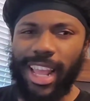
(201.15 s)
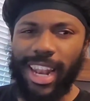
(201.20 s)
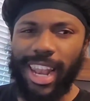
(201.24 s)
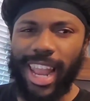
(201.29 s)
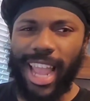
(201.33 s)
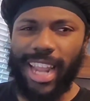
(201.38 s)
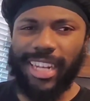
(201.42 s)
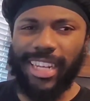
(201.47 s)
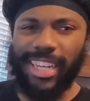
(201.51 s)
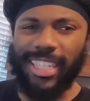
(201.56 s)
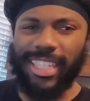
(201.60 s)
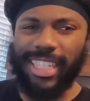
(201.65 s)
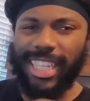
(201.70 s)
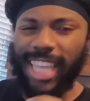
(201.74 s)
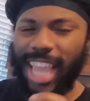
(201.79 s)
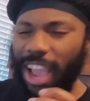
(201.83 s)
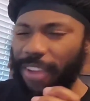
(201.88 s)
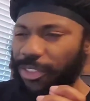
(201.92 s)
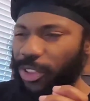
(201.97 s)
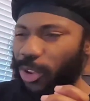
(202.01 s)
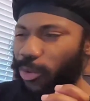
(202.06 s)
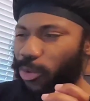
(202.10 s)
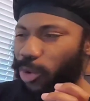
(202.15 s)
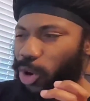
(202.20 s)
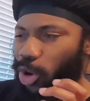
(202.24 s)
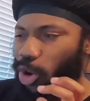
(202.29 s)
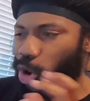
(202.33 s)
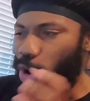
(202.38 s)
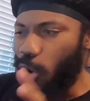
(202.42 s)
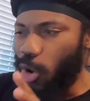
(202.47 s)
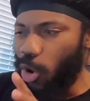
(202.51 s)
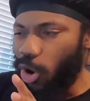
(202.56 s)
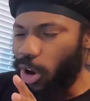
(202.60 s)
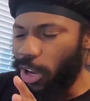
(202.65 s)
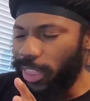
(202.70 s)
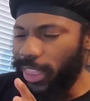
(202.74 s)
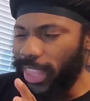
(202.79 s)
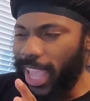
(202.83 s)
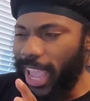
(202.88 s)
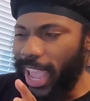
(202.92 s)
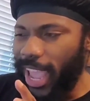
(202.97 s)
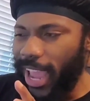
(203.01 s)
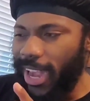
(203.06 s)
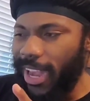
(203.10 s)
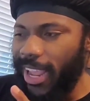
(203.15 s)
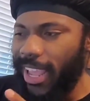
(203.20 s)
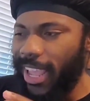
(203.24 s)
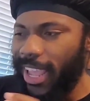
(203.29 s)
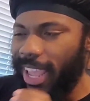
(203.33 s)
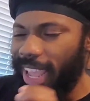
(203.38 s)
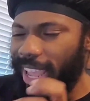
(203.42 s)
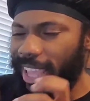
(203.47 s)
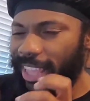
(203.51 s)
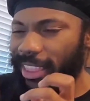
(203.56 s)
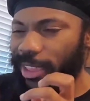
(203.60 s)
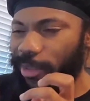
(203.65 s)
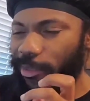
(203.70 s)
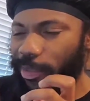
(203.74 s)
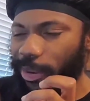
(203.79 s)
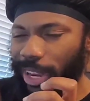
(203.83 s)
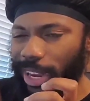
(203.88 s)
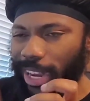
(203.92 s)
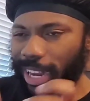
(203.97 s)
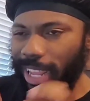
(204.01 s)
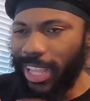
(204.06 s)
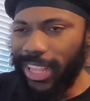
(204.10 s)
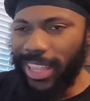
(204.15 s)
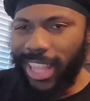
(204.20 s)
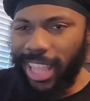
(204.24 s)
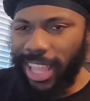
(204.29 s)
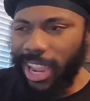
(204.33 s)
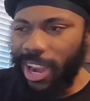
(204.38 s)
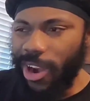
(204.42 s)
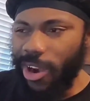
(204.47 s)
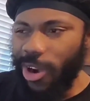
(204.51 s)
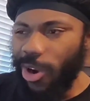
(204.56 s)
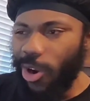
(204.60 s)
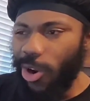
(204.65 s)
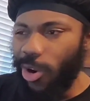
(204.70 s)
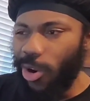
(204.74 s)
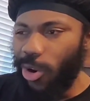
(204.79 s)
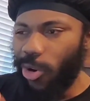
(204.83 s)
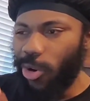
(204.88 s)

Like, does he have to record that and then put it in there?